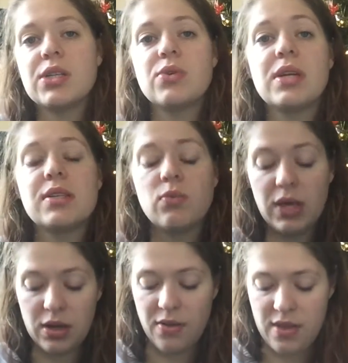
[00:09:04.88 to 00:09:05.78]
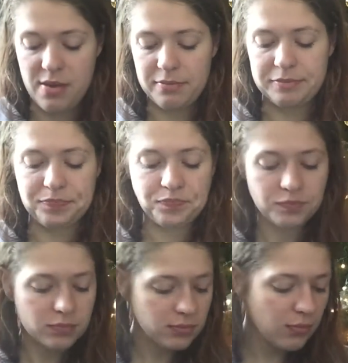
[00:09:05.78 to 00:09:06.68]
2 days a week on them.
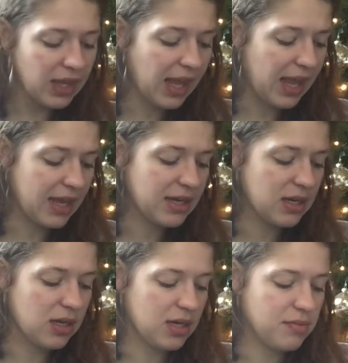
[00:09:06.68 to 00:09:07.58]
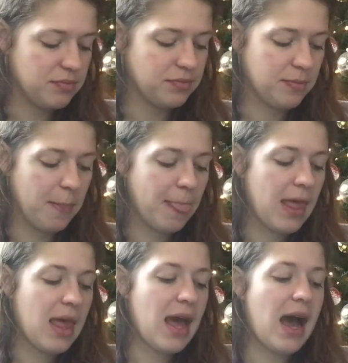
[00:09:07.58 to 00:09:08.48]
And
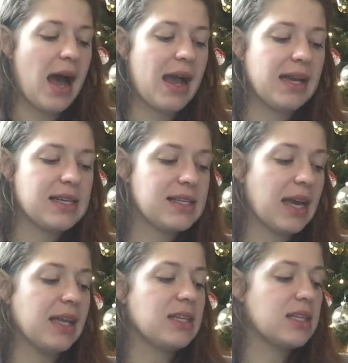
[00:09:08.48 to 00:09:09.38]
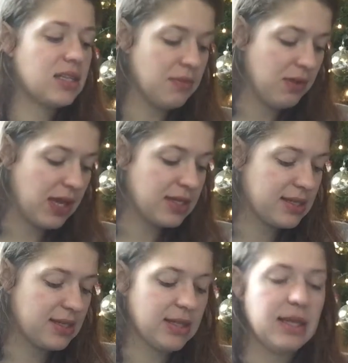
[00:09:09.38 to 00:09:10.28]
I decided to
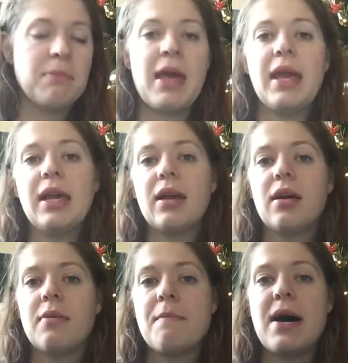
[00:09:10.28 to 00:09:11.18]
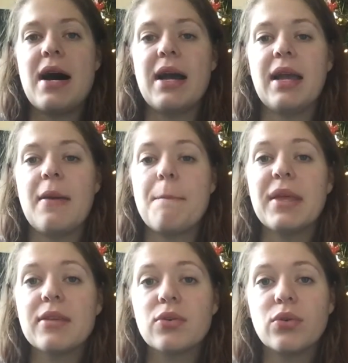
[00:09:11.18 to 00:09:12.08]
instantly make my
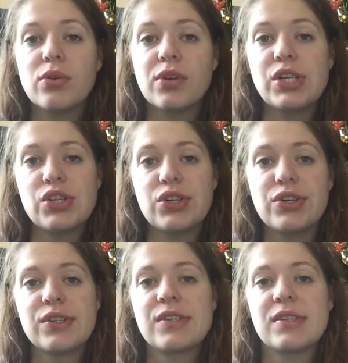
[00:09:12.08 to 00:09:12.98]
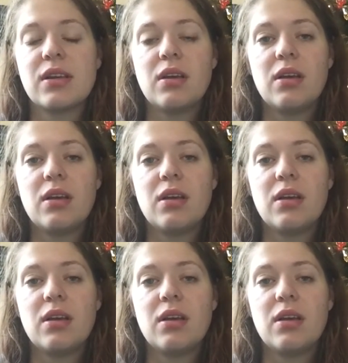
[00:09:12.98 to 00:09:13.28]
Mythical Creatures